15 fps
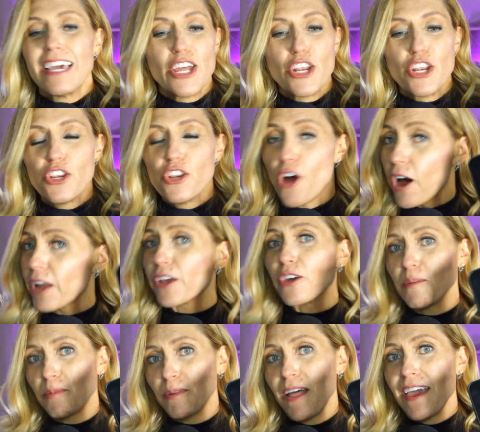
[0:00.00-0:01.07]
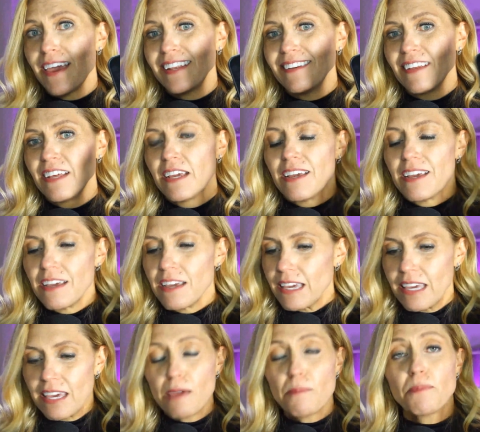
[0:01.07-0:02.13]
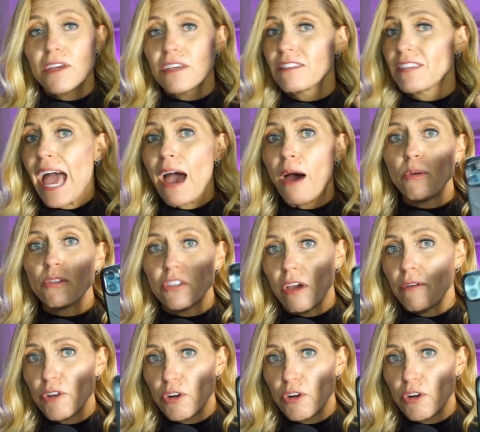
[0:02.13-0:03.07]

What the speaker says: Not a good plan. Keep this out of your